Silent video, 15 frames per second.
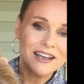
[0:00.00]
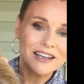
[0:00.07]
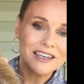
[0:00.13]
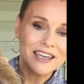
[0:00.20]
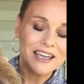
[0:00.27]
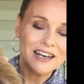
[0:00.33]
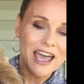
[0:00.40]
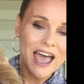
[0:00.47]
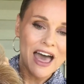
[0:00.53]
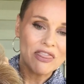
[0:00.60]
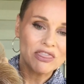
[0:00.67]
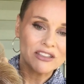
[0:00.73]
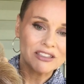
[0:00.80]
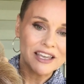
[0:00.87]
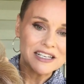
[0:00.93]
again
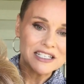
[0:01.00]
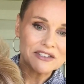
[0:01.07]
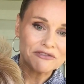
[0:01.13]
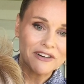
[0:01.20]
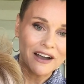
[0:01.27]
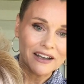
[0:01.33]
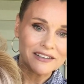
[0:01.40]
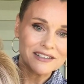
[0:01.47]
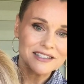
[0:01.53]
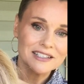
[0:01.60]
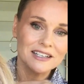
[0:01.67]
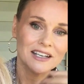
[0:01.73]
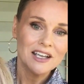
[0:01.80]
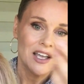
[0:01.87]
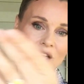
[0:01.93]
at the lace front.